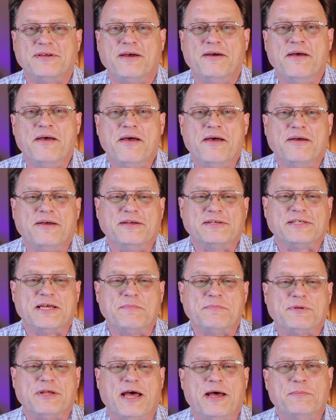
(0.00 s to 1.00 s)
So uh,
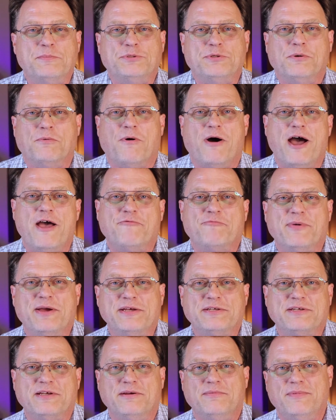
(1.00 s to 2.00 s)
sometimes your wife
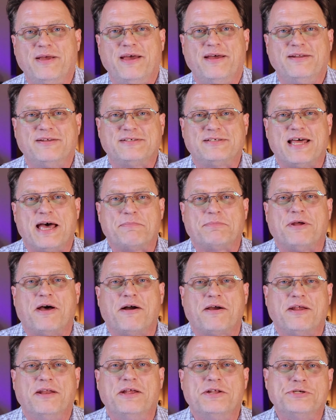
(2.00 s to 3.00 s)
may say, man, stop
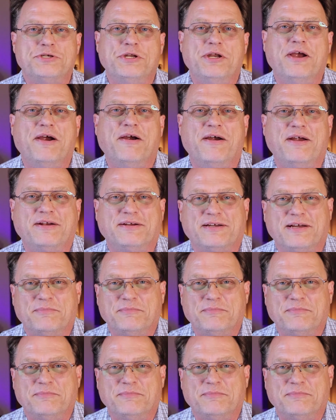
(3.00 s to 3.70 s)
talking engineering.